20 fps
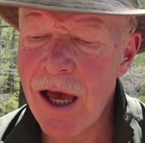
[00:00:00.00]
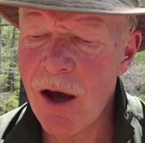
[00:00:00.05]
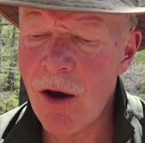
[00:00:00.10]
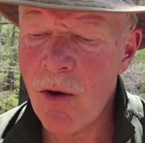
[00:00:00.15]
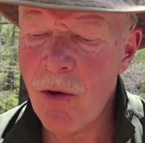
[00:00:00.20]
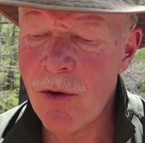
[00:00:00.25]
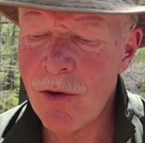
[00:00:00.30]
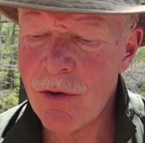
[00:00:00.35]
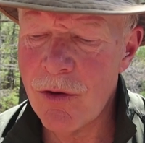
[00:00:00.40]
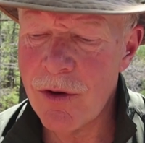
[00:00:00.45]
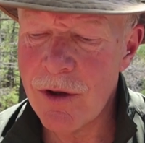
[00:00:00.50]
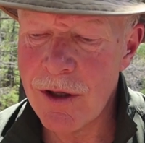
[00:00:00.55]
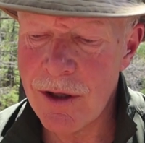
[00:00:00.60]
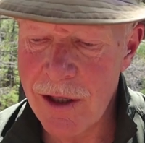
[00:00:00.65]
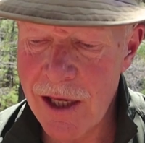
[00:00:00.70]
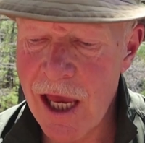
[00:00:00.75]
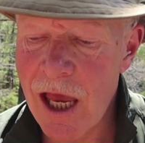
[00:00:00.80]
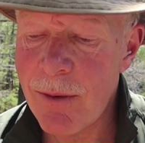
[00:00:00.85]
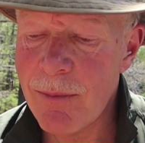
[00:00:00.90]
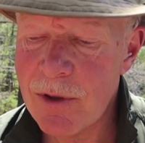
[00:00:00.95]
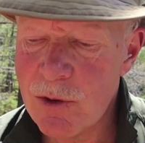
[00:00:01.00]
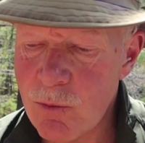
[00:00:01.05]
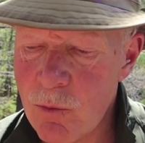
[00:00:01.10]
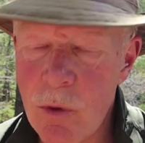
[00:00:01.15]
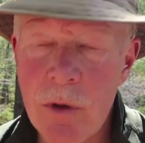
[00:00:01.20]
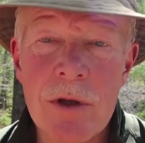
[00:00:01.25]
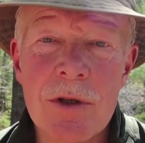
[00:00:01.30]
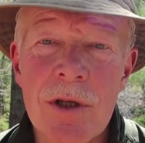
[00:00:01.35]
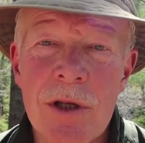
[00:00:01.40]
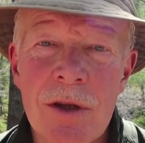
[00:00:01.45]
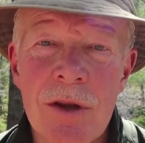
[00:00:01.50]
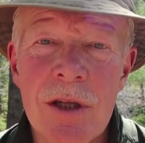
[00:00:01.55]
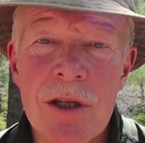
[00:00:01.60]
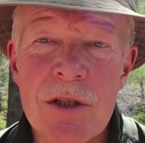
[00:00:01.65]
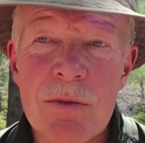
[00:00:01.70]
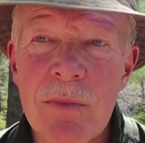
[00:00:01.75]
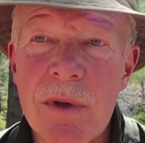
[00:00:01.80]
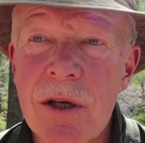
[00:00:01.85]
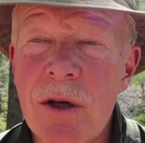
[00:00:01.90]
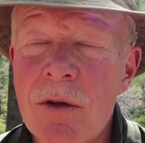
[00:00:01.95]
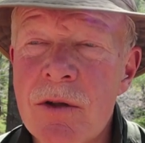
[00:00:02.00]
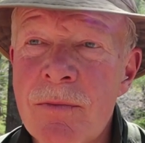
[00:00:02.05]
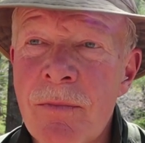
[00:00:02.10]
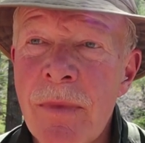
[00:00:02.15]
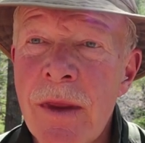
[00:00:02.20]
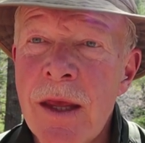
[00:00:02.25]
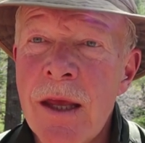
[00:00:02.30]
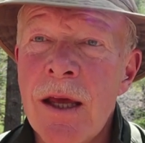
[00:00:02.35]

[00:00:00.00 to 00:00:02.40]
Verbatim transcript: how the cabbage works in these meals.